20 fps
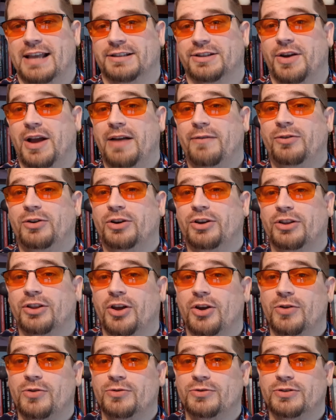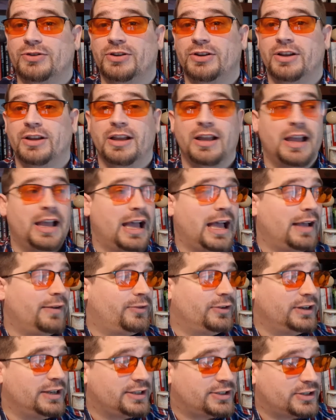So have a look at those, have a
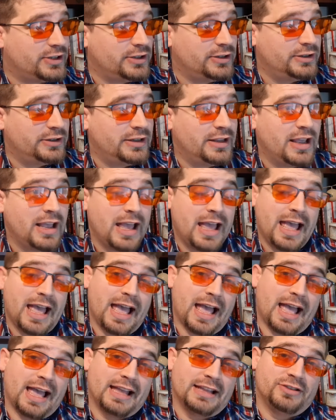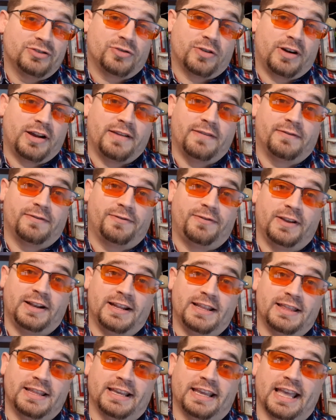listen, and try and fill
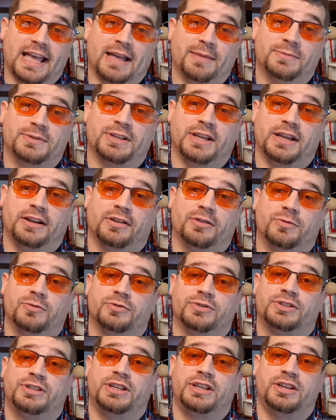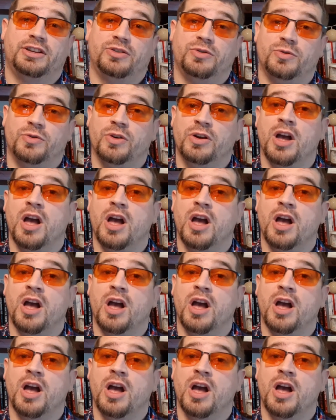in the gaps, and I will see you